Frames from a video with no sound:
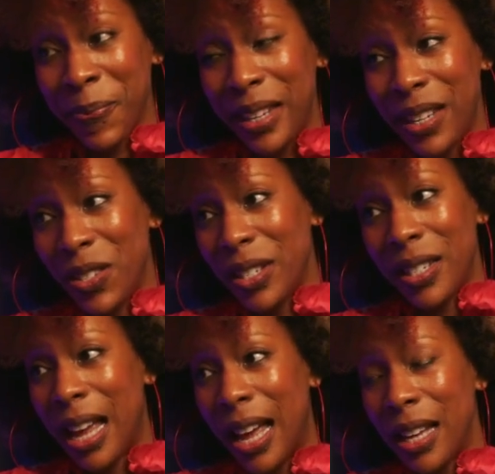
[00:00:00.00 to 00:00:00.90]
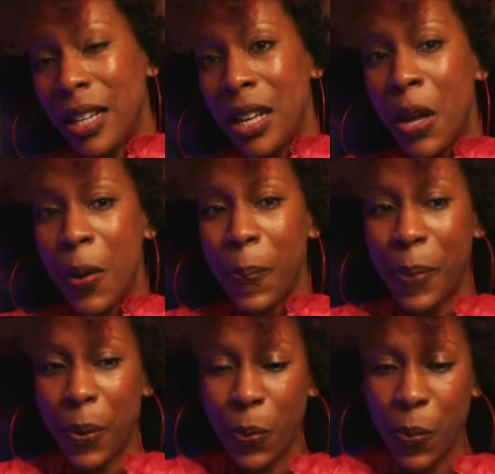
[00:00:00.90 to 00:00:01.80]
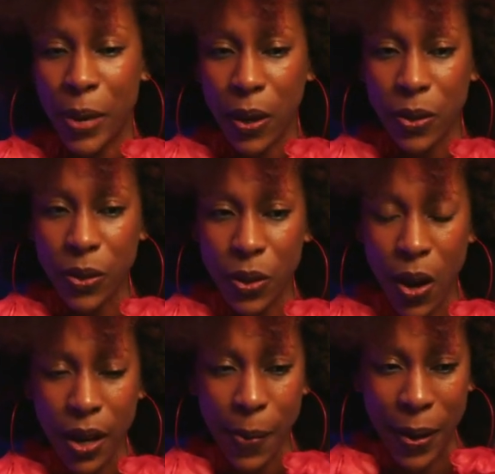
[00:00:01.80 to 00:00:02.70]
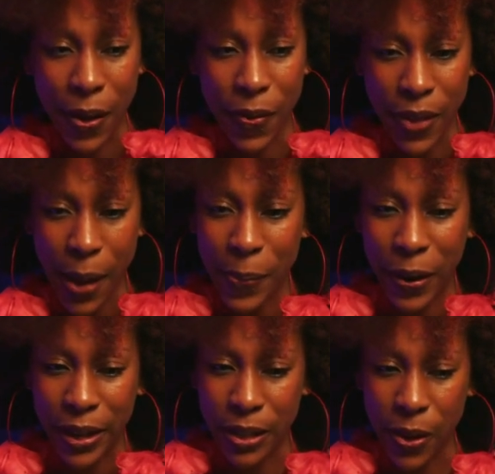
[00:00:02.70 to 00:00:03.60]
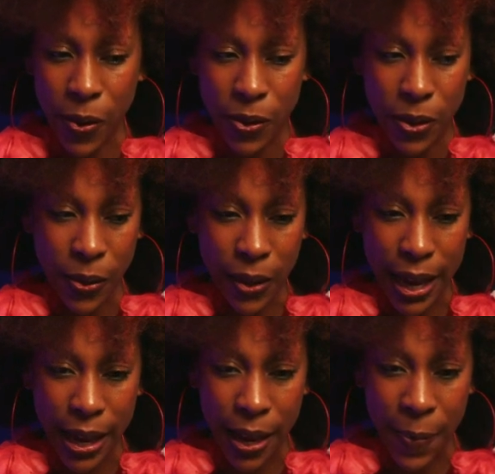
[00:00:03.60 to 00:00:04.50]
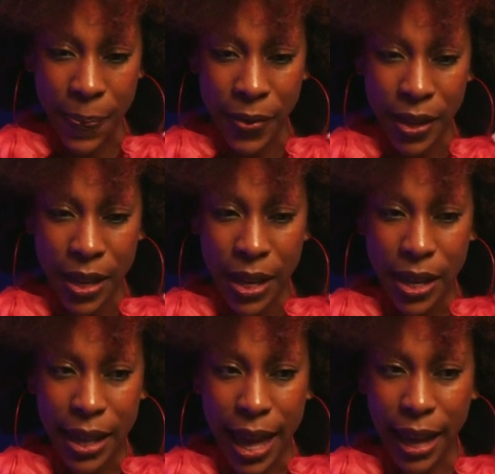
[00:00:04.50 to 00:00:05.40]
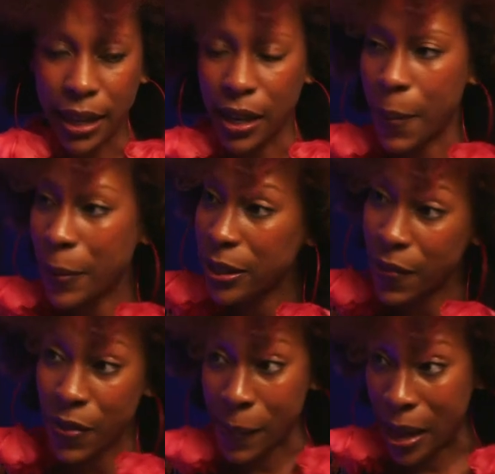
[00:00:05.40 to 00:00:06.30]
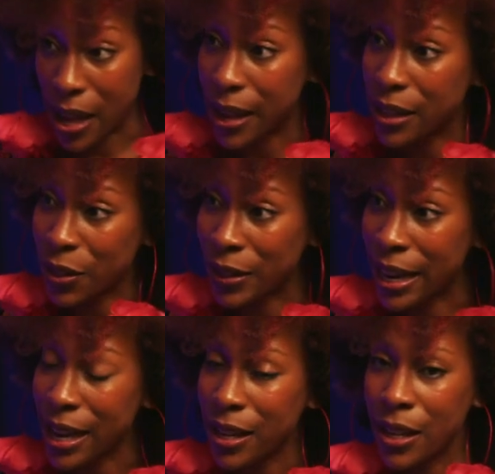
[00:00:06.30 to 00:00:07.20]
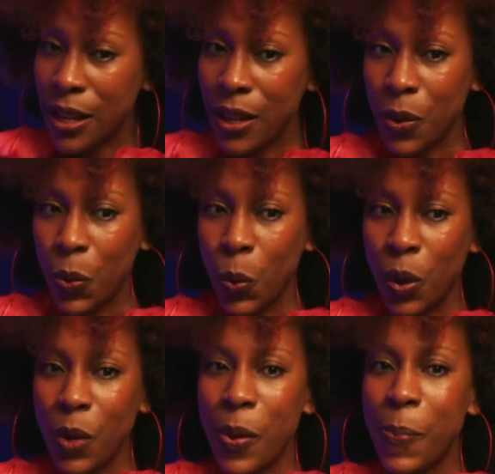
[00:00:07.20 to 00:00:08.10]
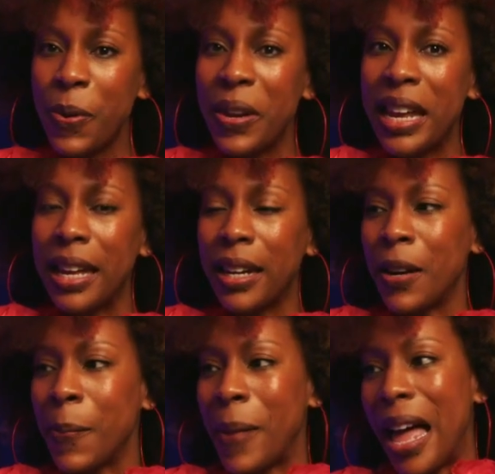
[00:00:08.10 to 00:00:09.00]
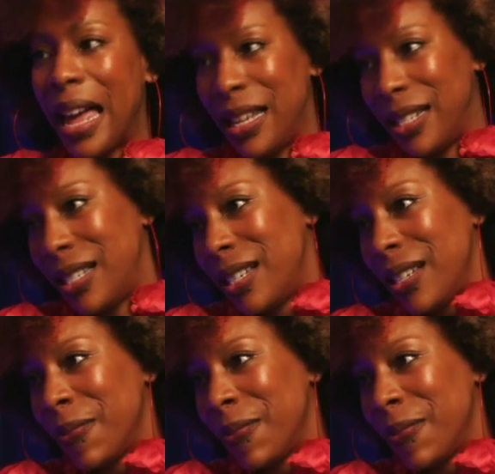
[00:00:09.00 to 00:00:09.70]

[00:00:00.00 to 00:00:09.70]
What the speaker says: It's just not. But when we also talk about that part, it's also like the economics of the mind, right? What are we putting in our minds?